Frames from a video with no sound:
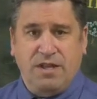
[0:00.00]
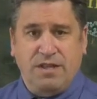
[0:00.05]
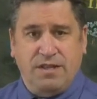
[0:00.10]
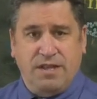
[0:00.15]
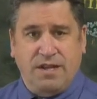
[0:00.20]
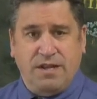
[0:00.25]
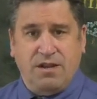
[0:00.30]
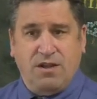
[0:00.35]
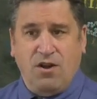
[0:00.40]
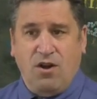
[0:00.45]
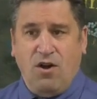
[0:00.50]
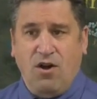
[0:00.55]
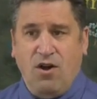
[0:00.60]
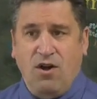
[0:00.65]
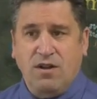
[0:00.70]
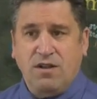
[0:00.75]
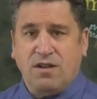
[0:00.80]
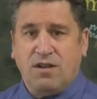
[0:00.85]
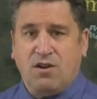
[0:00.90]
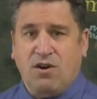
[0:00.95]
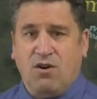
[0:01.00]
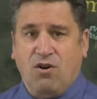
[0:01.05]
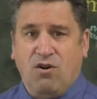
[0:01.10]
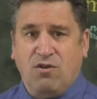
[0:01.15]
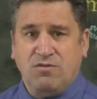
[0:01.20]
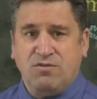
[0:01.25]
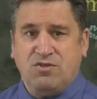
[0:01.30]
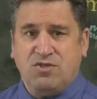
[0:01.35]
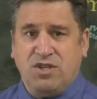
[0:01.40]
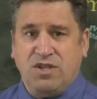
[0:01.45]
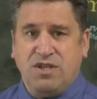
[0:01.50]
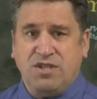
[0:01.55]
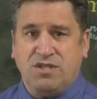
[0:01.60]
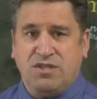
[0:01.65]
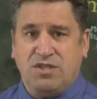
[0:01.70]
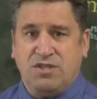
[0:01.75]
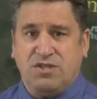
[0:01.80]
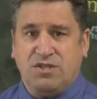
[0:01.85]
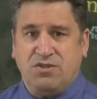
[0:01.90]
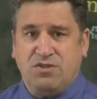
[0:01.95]
that God called
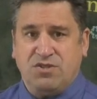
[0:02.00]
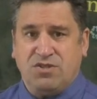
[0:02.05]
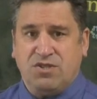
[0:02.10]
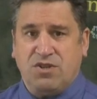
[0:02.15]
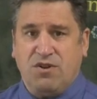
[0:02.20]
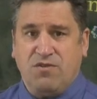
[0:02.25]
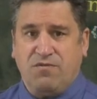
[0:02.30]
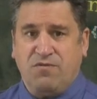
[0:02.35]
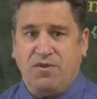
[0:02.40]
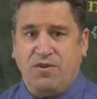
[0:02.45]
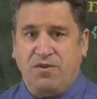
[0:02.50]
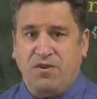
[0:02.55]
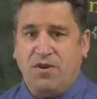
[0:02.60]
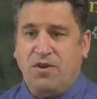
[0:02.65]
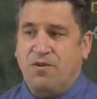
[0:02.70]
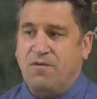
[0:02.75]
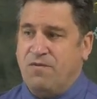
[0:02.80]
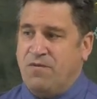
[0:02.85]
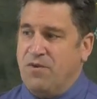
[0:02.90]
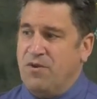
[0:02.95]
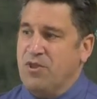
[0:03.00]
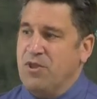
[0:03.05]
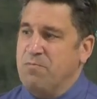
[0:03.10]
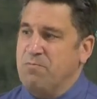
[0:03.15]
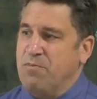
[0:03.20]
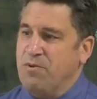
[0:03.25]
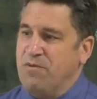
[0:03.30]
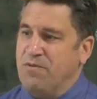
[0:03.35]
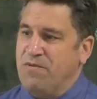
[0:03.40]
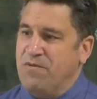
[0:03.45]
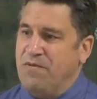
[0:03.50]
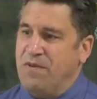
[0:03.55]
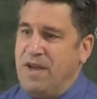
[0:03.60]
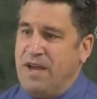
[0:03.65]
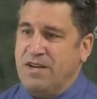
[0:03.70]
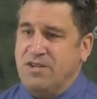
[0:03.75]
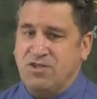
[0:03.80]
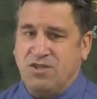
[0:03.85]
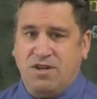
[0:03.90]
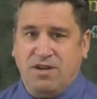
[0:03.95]
Jesus to suffering for the
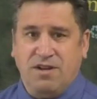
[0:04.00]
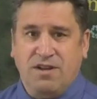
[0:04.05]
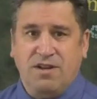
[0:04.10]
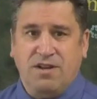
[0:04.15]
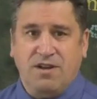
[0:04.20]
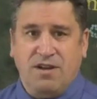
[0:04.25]
perfection